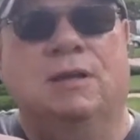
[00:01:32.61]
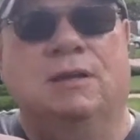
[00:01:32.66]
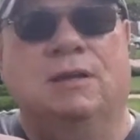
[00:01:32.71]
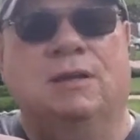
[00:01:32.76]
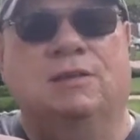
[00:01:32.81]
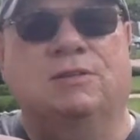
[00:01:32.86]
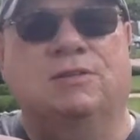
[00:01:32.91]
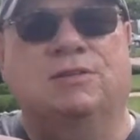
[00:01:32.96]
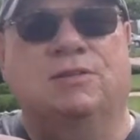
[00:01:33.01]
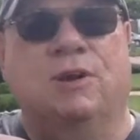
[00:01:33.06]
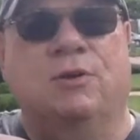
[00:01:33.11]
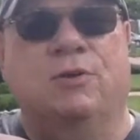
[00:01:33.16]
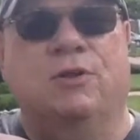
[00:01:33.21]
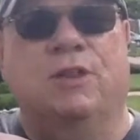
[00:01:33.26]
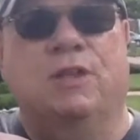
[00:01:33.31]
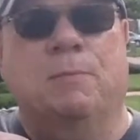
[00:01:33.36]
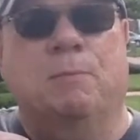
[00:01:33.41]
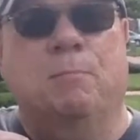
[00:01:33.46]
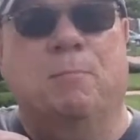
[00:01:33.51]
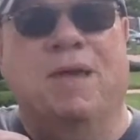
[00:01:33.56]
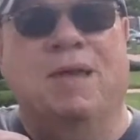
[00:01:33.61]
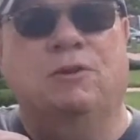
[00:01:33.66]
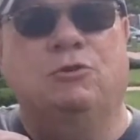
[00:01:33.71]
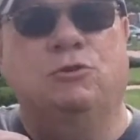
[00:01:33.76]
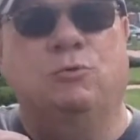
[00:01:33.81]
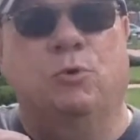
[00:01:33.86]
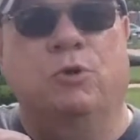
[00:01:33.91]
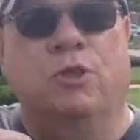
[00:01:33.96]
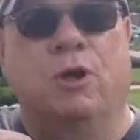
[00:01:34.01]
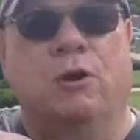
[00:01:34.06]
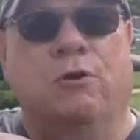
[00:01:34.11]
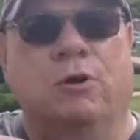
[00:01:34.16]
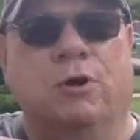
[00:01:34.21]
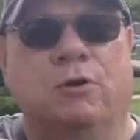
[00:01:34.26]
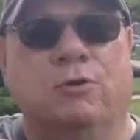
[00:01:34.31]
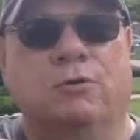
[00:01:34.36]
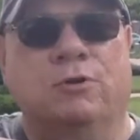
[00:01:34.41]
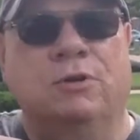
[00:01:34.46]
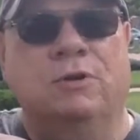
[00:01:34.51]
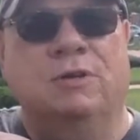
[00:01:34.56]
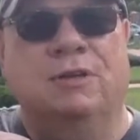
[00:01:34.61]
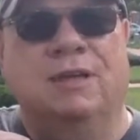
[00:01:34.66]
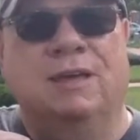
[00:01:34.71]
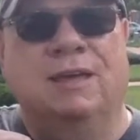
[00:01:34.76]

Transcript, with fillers: necessarily mesh with our own.